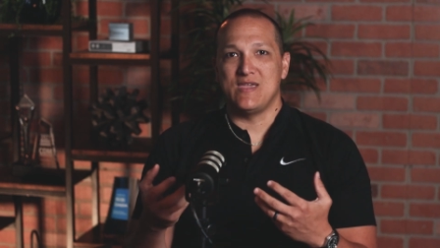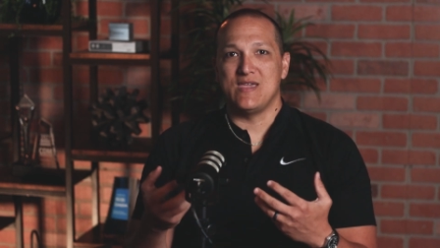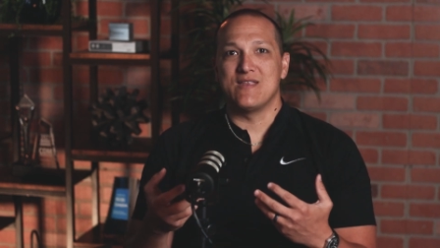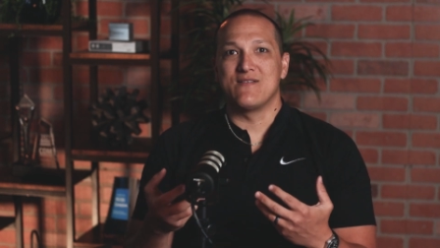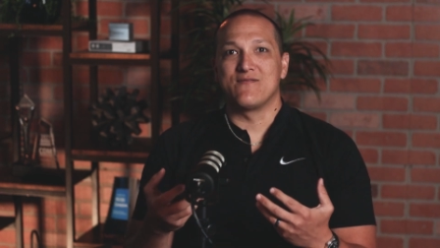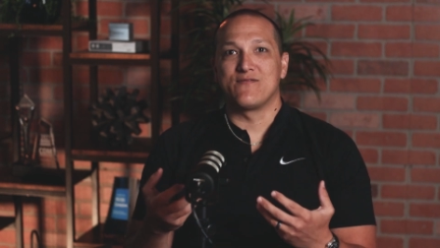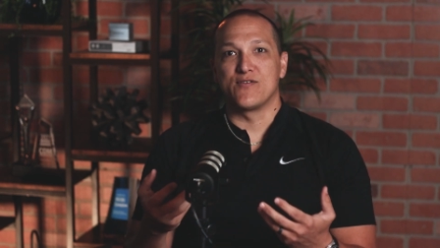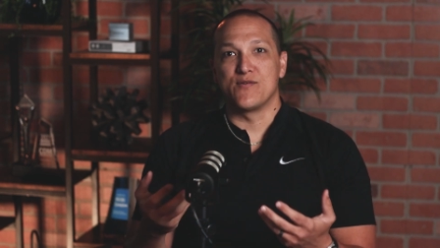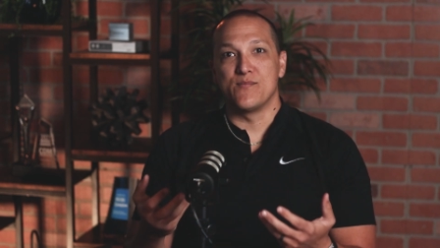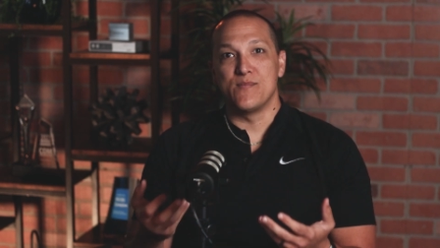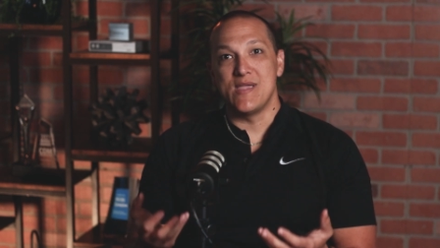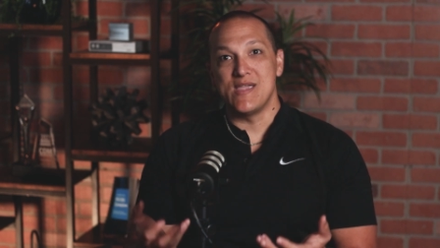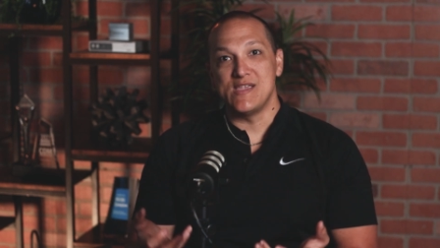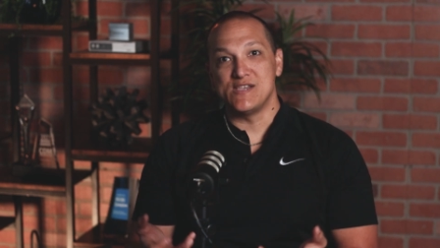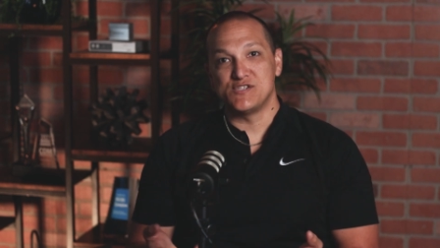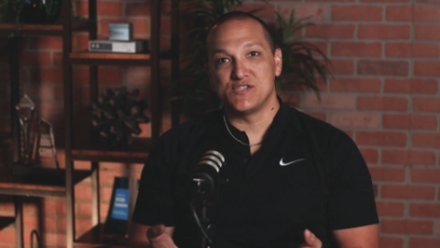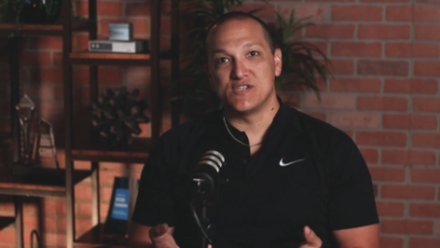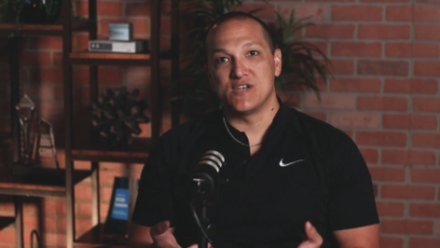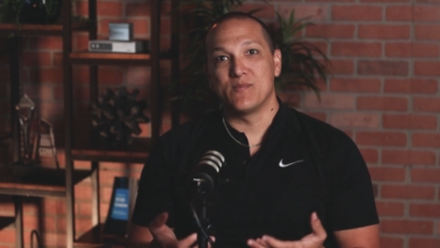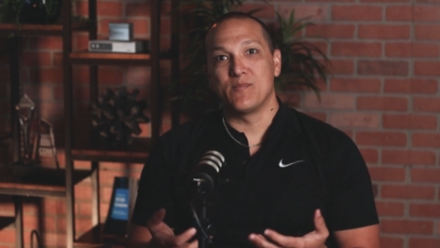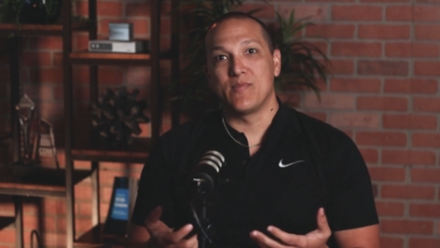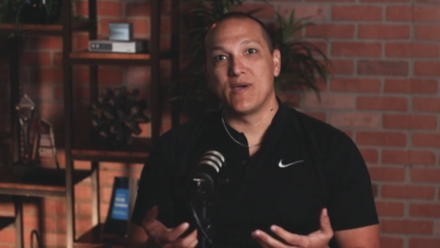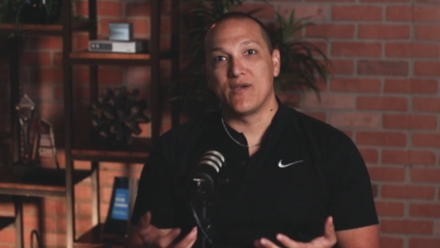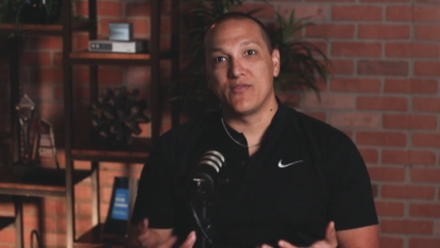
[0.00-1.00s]

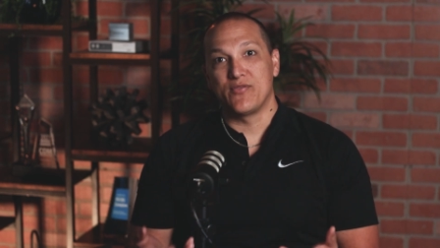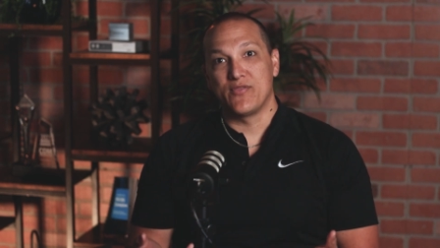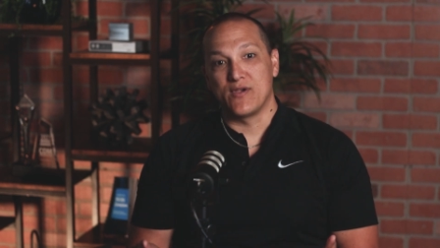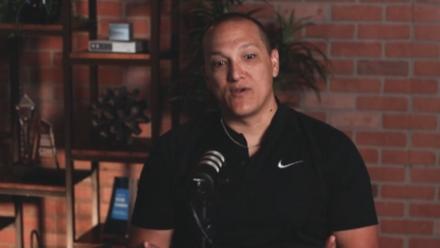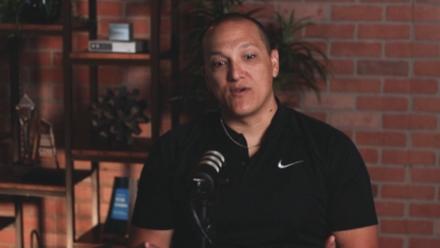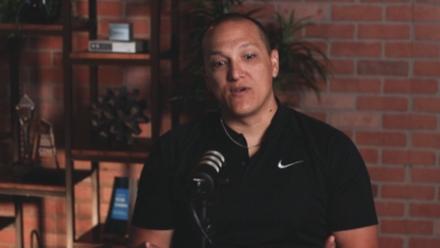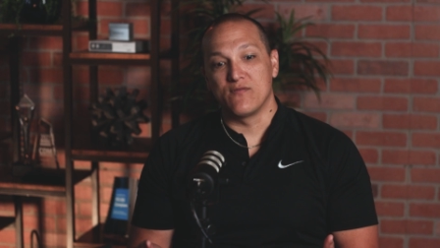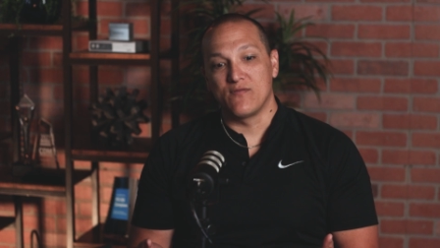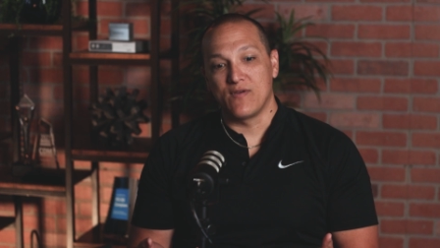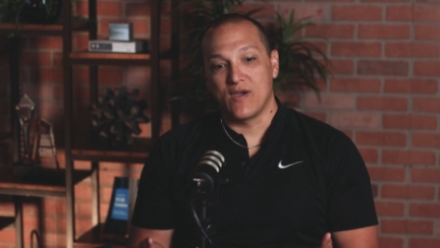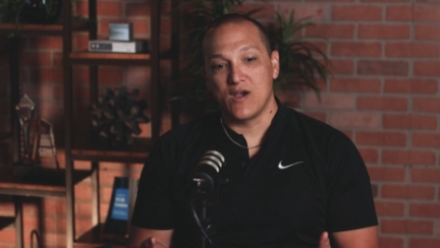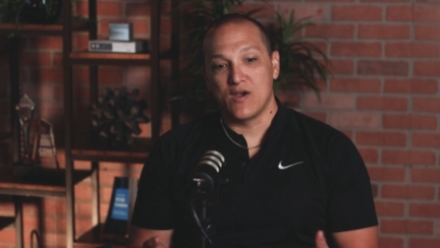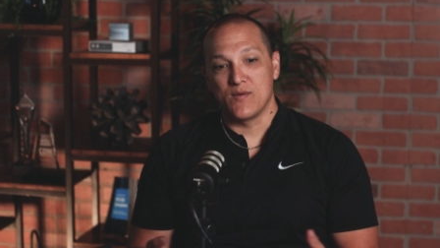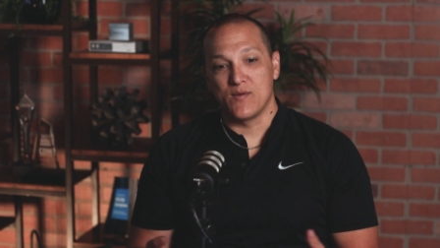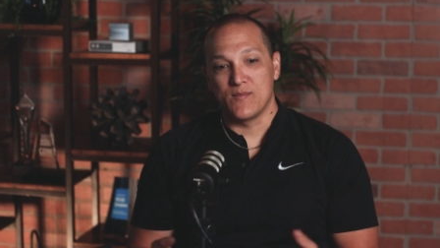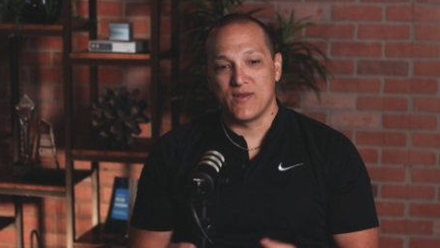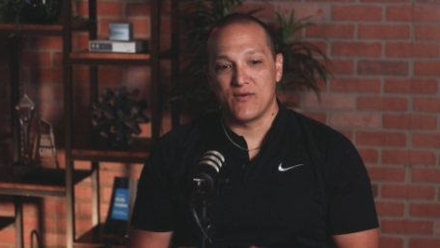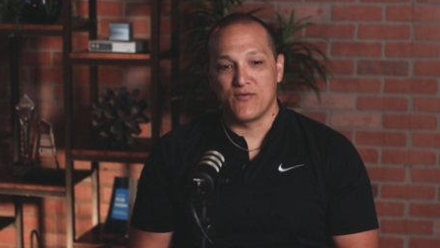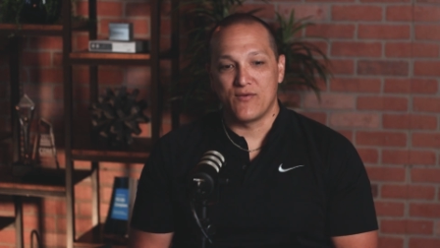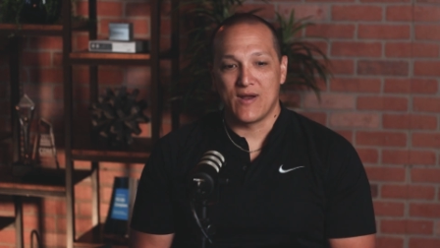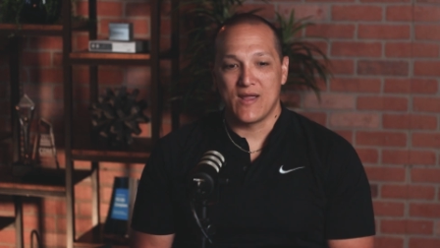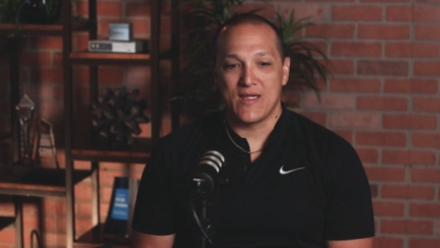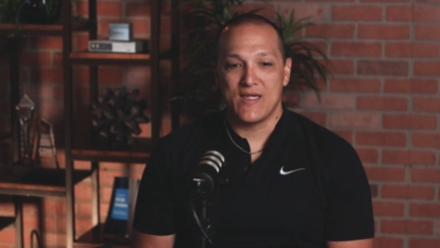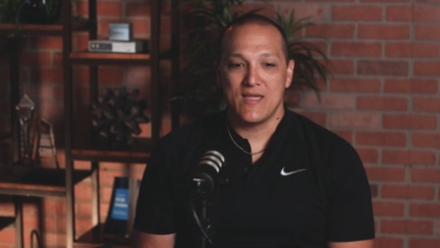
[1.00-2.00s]
information about their
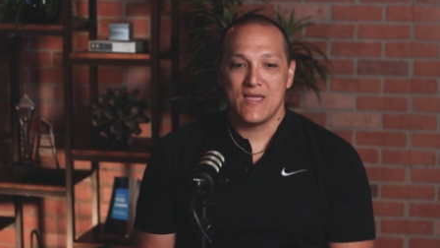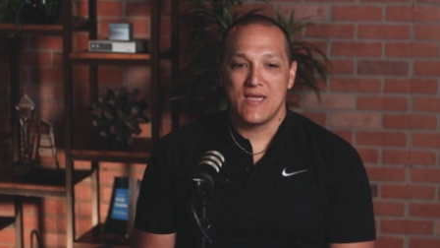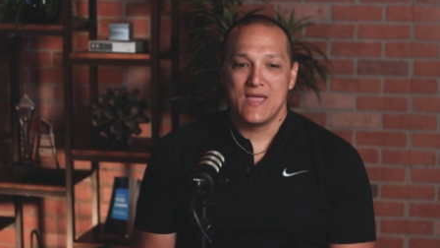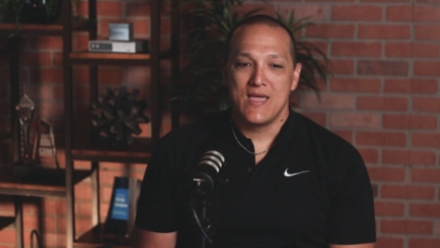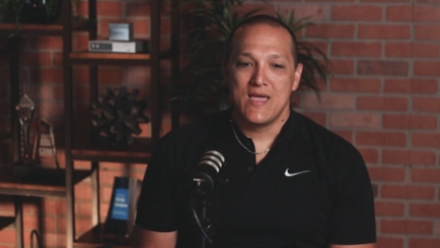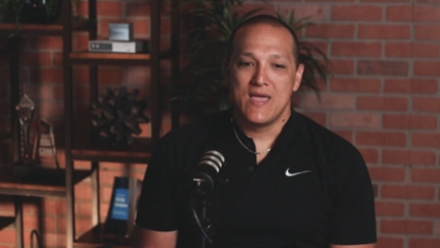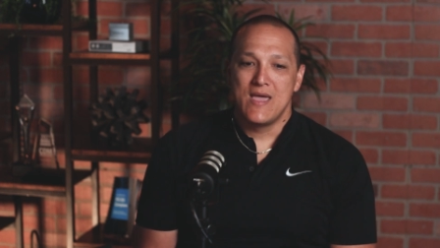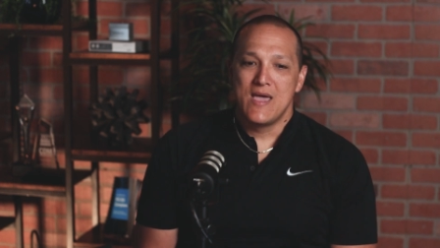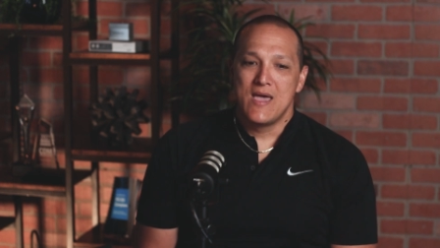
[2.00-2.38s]
environment, right?